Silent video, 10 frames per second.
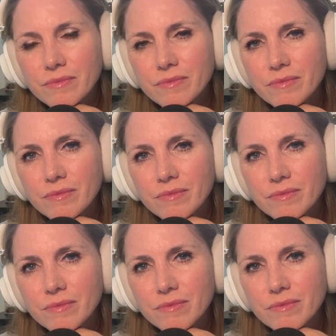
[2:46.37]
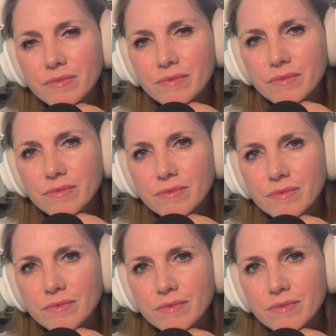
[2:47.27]

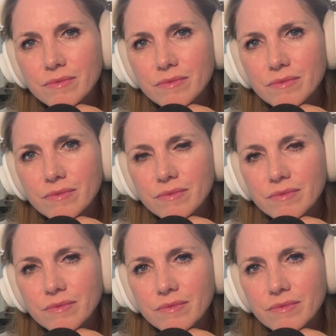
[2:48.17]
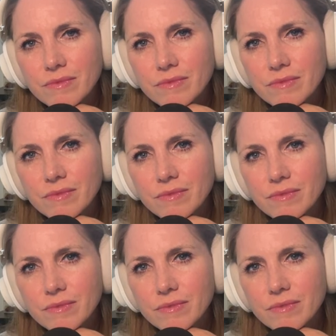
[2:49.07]

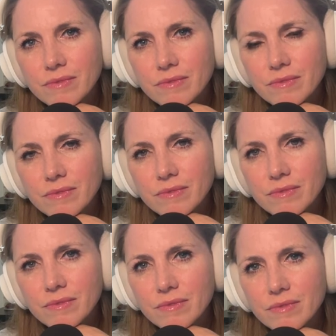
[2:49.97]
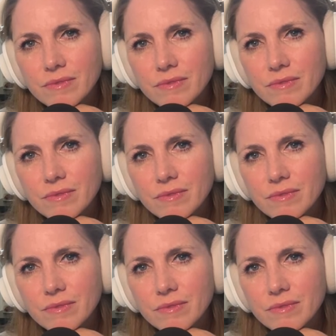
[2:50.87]
This person isn't speaking.